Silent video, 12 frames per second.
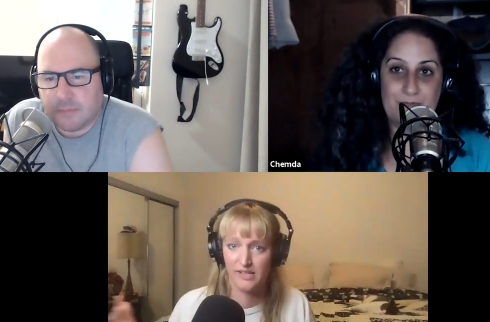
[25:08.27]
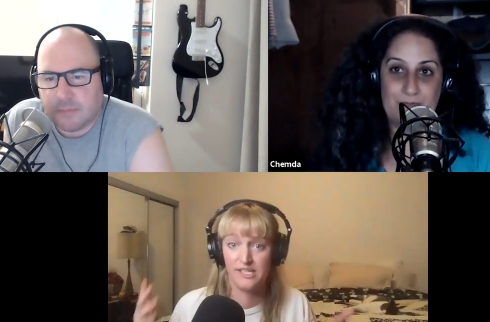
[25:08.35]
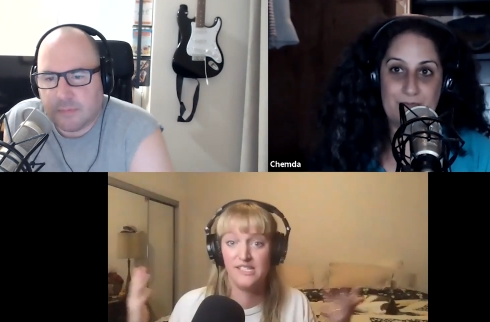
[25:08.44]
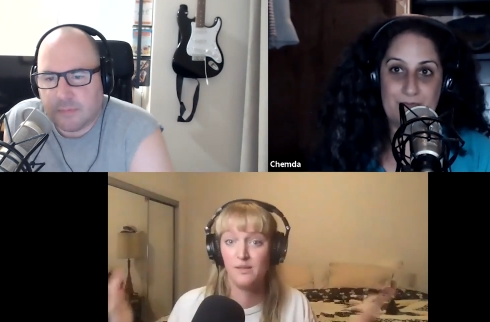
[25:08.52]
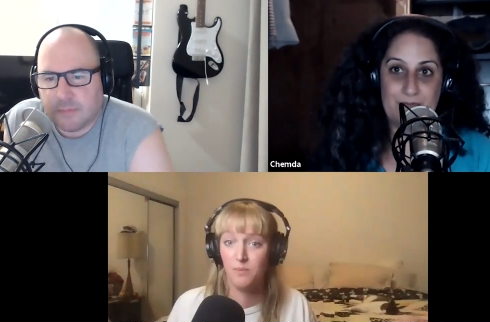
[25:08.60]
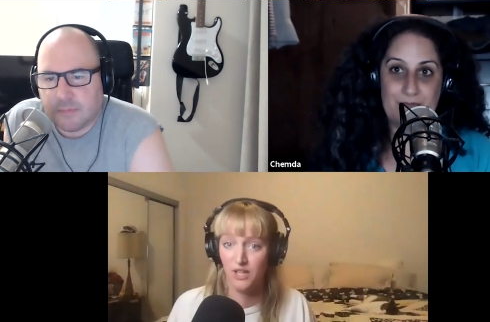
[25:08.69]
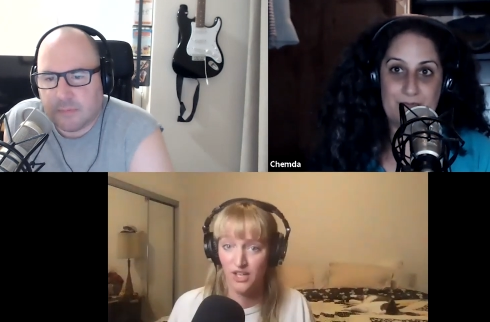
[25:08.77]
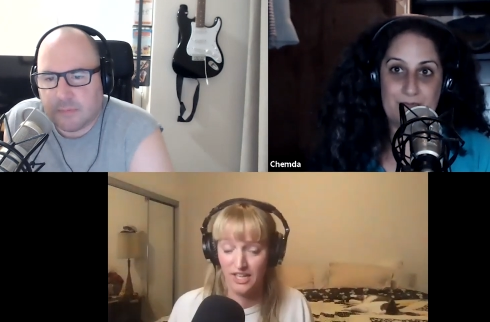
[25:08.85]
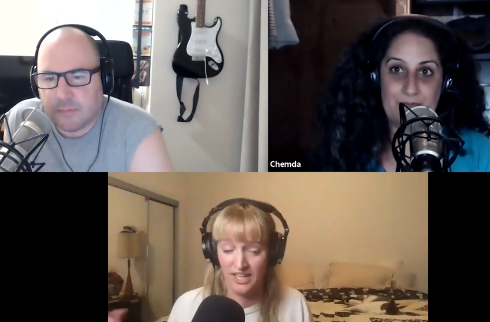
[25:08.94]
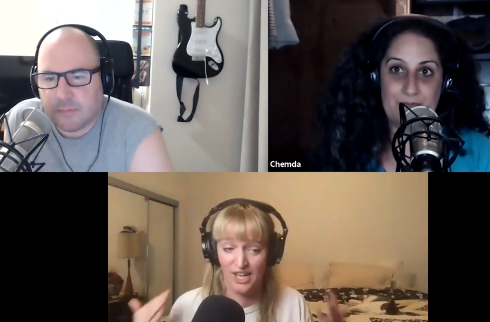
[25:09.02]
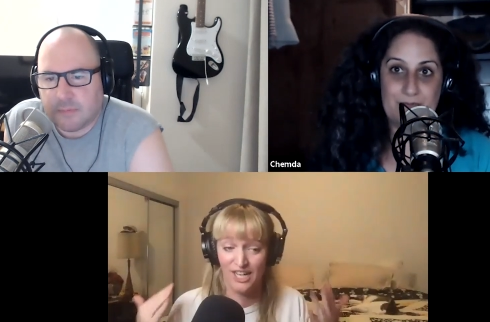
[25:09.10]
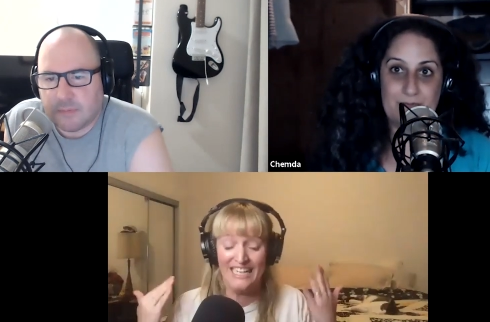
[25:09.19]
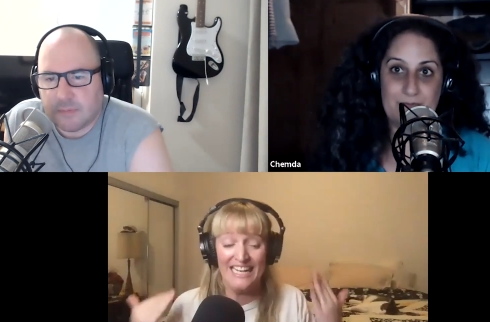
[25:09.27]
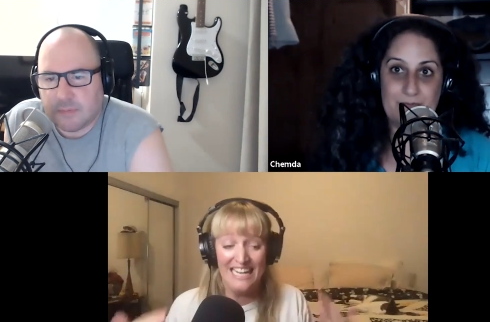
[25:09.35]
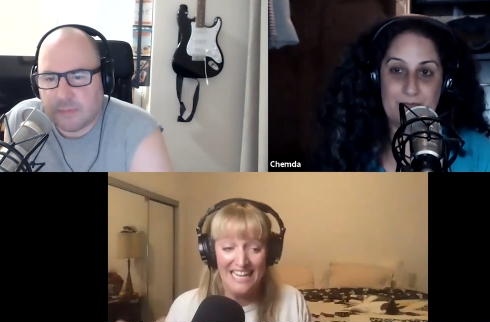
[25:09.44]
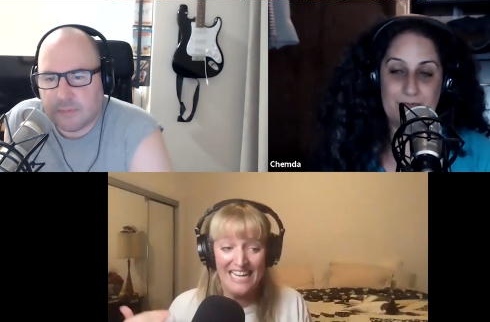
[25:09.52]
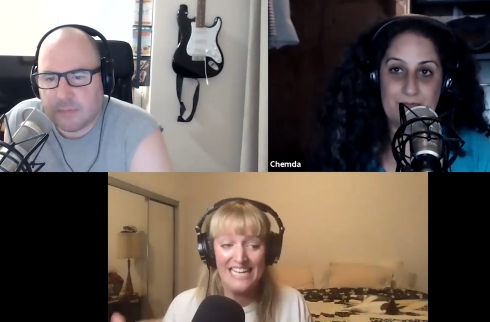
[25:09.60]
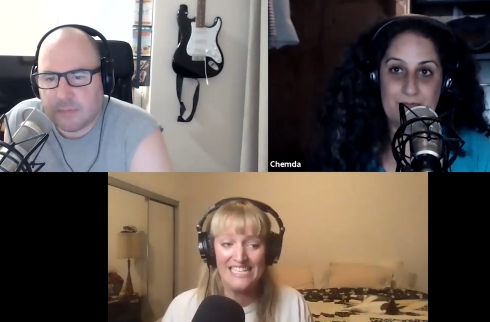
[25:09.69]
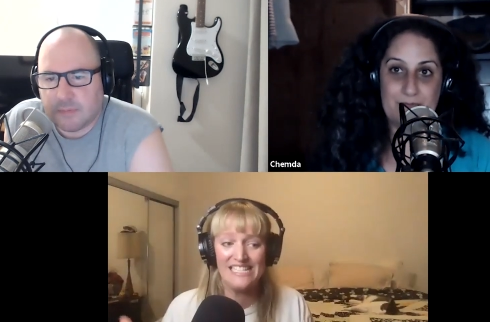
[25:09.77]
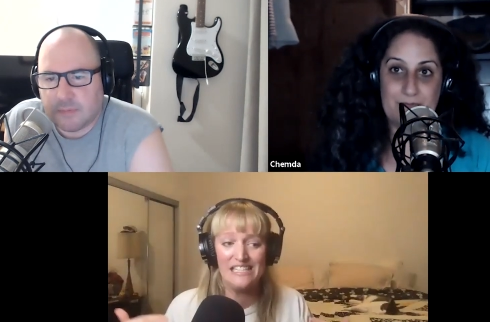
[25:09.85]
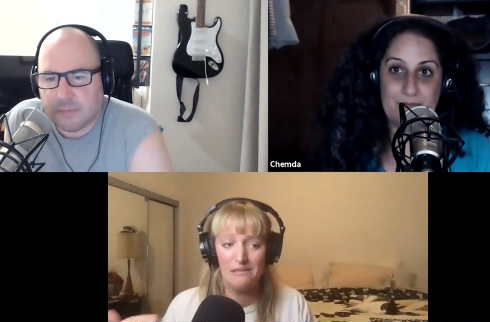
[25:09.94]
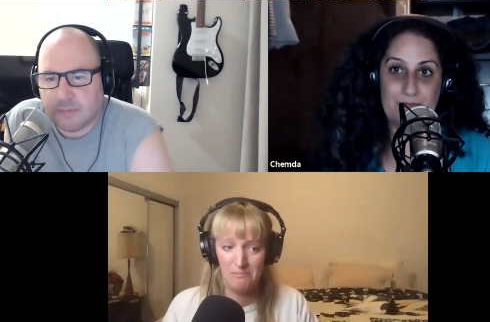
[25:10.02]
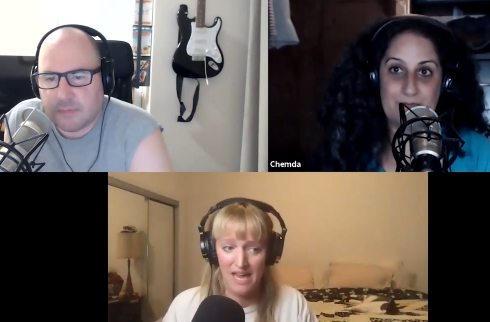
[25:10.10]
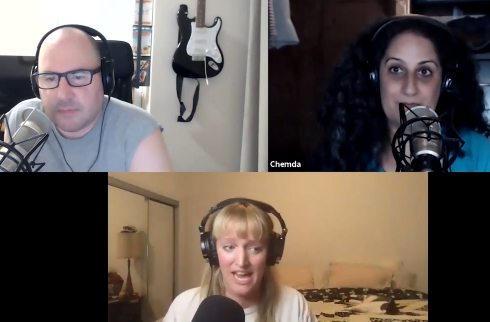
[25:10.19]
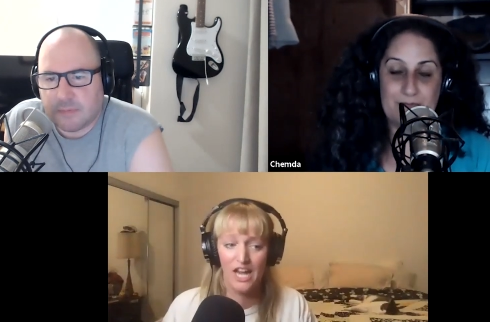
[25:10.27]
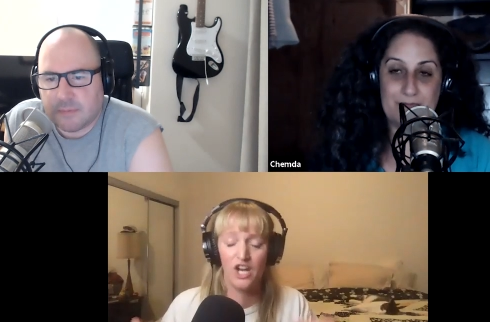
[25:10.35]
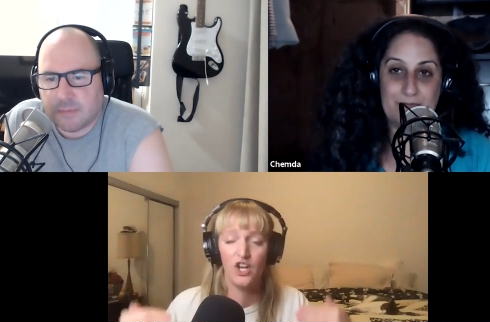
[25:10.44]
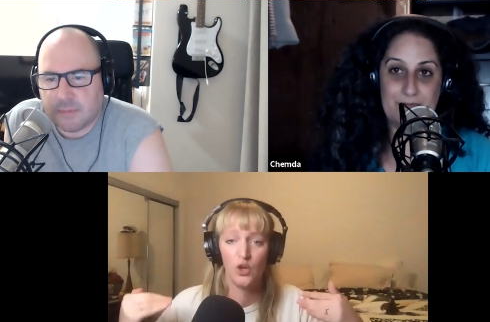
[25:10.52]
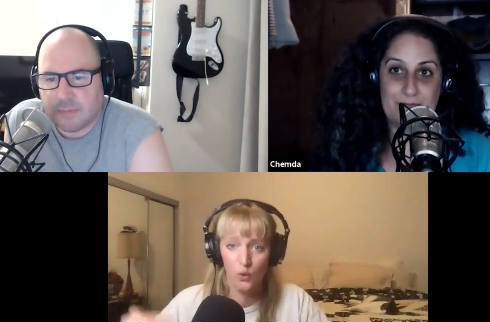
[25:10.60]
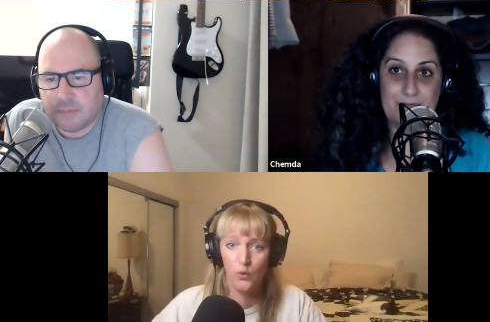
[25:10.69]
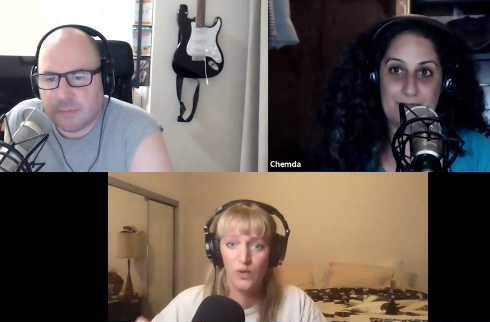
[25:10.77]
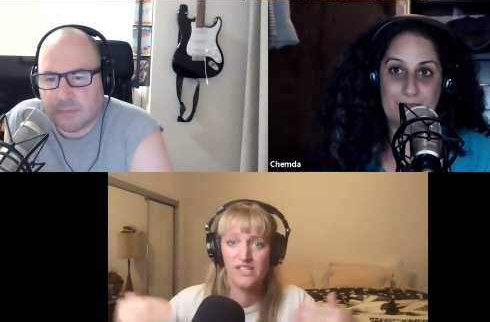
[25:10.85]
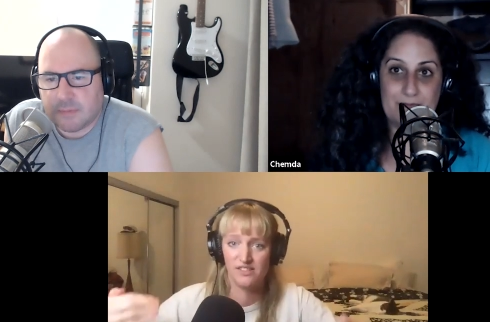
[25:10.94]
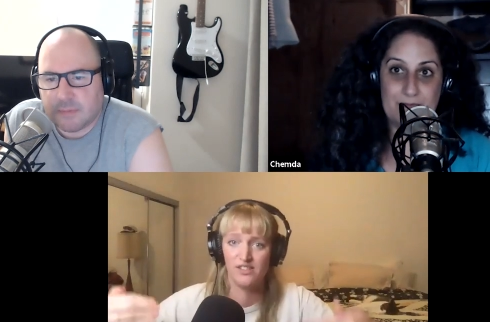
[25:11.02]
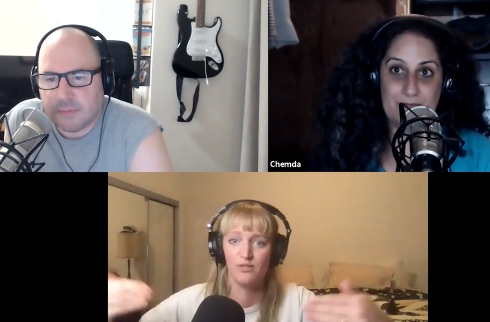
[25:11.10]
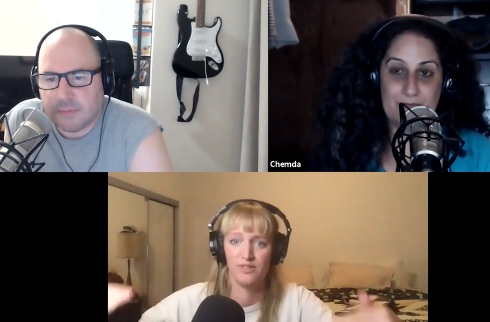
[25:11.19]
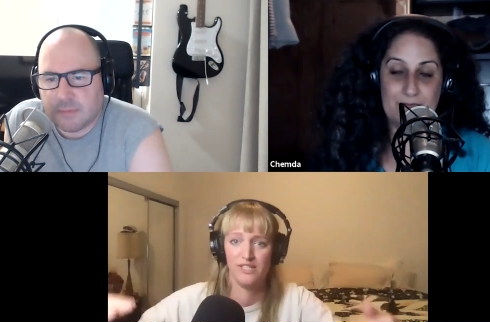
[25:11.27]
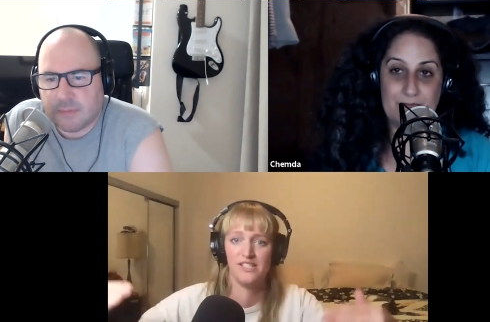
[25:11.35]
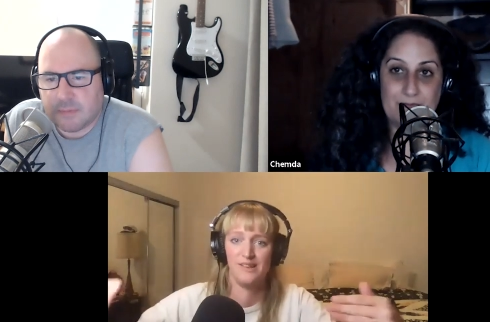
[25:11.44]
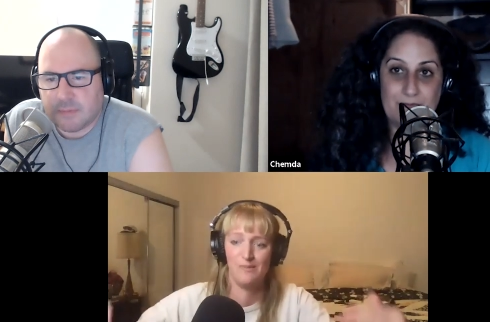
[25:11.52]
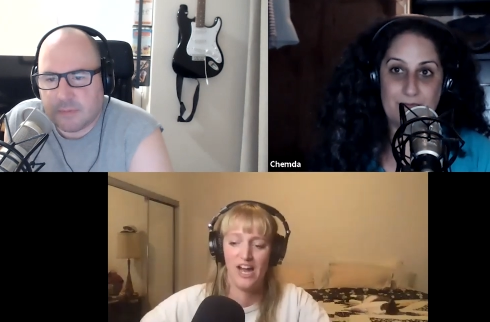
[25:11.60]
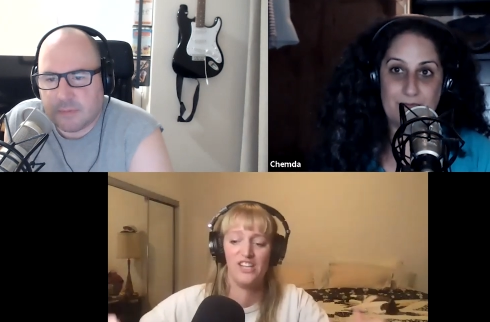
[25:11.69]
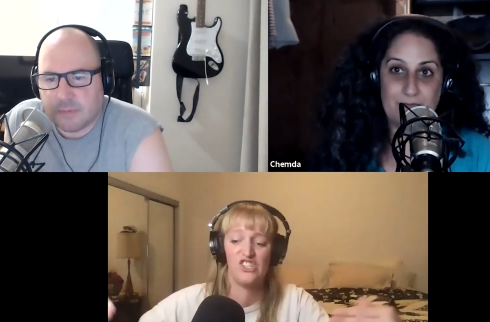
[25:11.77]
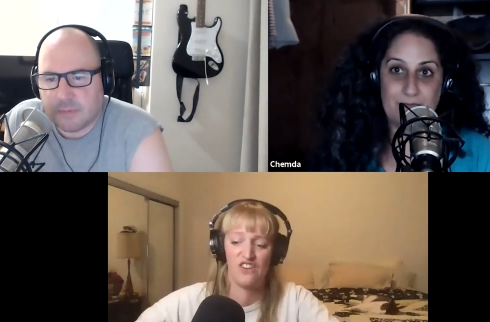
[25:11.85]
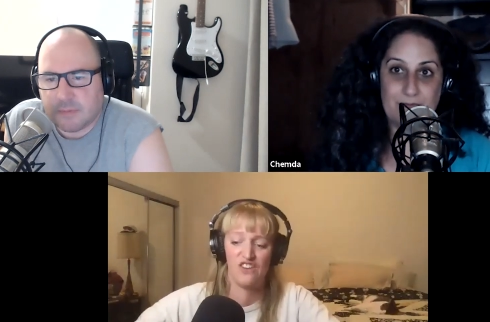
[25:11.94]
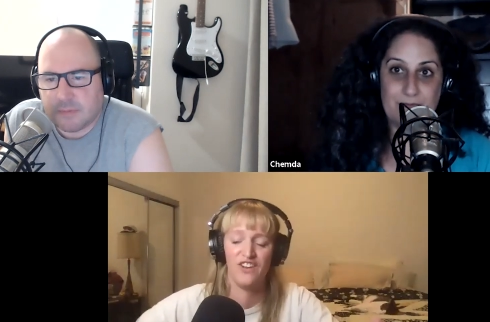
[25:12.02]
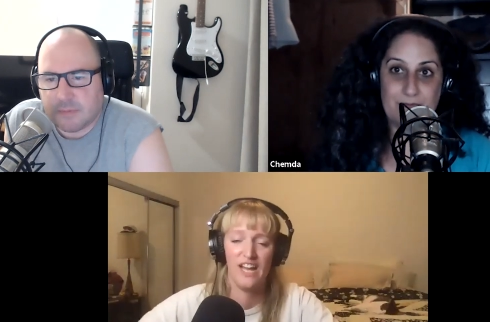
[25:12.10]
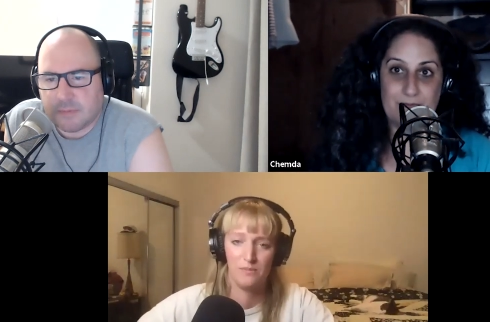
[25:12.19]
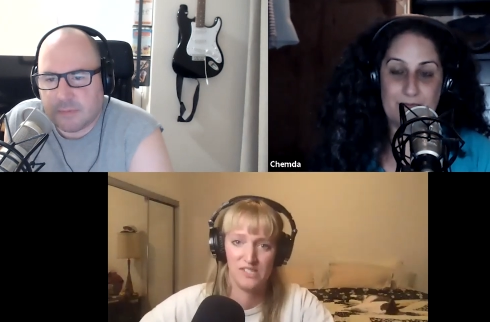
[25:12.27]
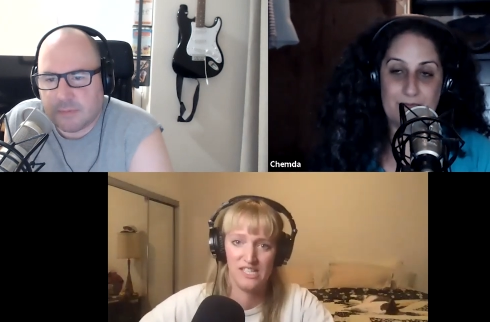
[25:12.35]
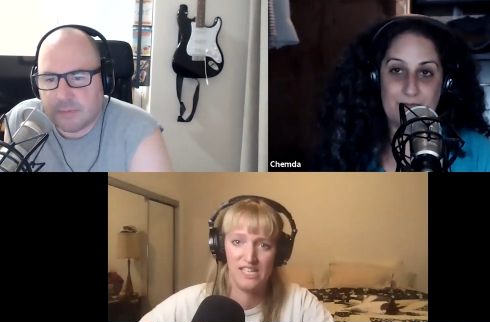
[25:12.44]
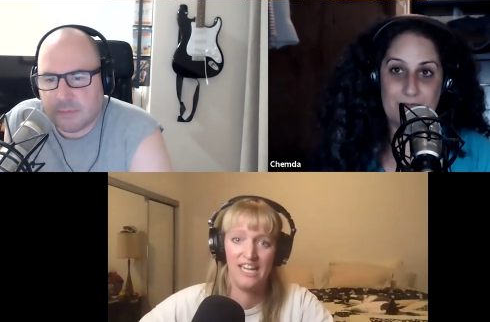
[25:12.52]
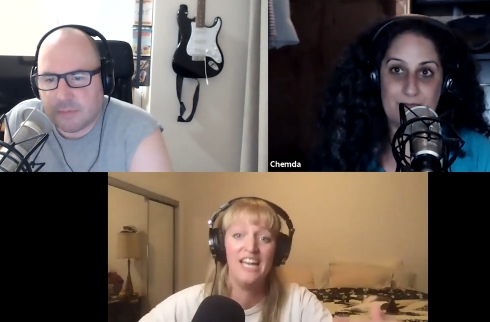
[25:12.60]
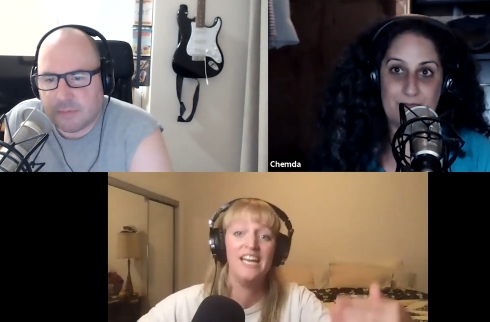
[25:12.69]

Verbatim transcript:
Speaker 1: He's a billionaire, and he is the man who is the reason why Jeffrey Epstein